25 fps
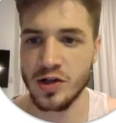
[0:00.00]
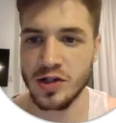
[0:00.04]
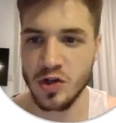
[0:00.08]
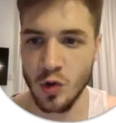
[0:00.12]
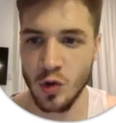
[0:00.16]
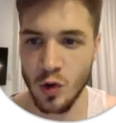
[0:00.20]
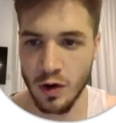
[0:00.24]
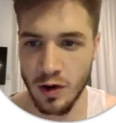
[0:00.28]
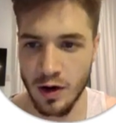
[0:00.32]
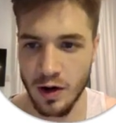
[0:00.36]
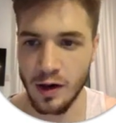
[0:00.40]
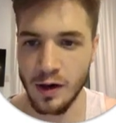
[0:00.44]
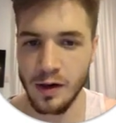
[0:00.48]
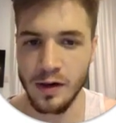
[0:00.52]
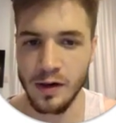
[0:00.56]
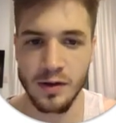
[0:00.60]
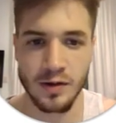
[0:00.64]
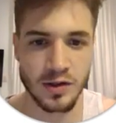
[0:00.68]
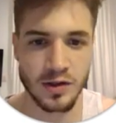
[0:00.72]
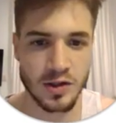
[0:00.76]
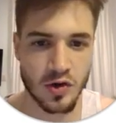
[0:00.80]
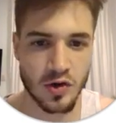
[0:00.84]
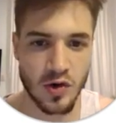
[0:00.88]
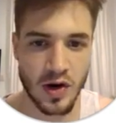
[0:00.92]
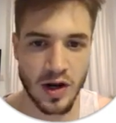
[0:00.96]

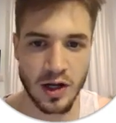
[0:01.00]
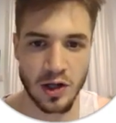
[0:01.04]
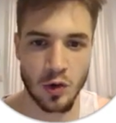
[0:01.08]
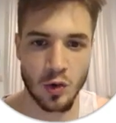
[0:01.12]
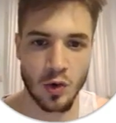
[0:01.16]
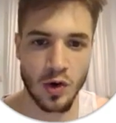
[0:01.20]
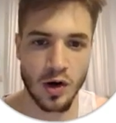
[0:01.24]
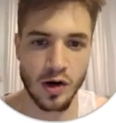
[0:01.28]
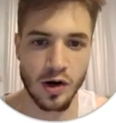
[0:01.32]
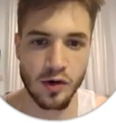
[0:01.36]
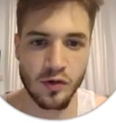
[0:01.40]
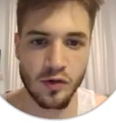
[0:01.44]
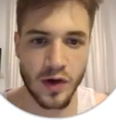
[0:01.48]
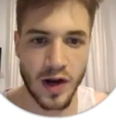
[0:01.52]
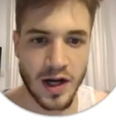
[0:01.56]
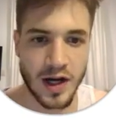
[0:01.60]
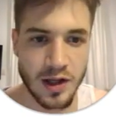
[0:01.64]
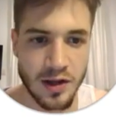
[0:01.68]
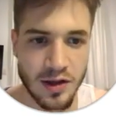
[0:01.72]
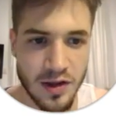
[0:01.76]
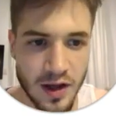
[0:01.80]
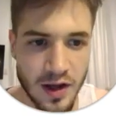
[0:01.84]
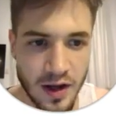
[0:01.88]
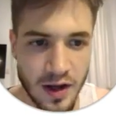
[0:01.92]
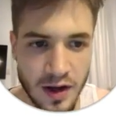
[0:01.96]
URL to create a URL for
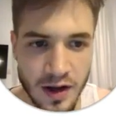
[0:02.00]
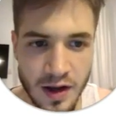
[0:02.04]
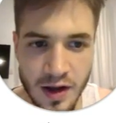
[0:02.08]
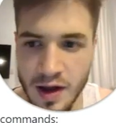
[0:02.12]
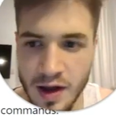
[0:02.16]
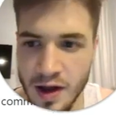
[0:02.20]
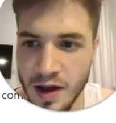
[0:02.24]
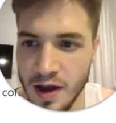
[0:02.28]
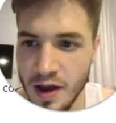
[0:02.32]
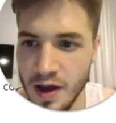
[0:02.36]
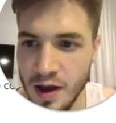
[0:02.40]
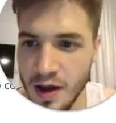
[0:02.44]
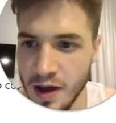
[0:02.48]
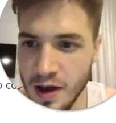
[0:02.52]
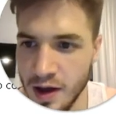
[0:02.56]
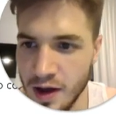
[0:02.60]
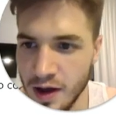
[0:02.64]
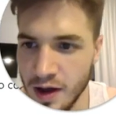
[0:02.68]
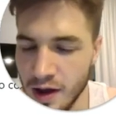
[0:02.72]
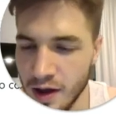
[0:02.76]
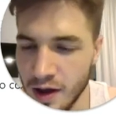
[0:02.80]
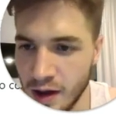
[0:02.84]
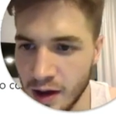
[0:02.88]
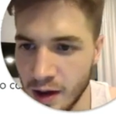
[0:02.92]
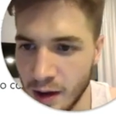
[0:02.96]
anything,
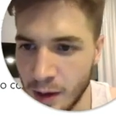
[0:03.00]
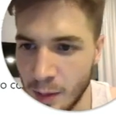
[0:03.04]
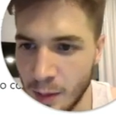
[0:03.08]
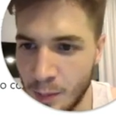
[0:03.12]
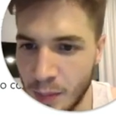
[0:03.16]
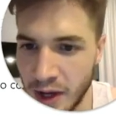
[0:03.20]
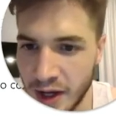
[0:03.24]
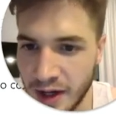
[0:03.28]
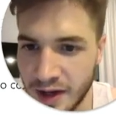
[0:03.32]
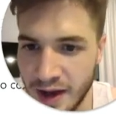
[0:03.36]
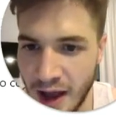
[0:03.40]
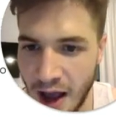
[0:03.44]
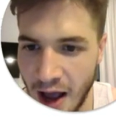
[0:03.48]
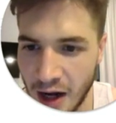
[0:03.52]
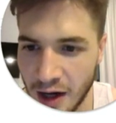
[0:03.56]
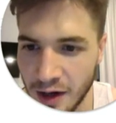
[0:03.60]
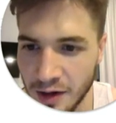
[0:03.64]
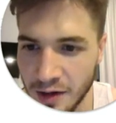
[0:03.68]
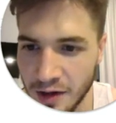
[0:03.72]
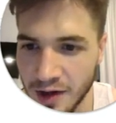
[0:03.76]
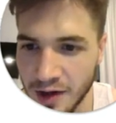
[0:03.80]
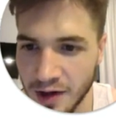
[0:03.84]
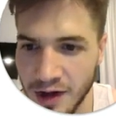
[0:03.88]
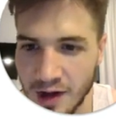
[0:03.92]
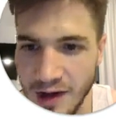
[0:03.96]
a big
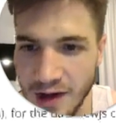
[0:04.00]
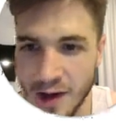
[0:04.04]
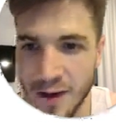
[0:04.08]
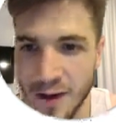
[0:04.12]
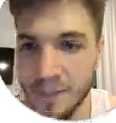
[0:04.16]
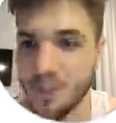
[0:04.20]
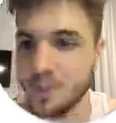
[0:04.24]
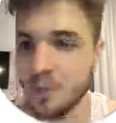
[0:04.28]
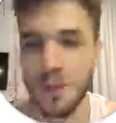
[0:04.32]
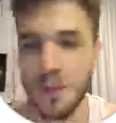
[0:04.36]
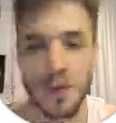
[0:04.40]
calendar.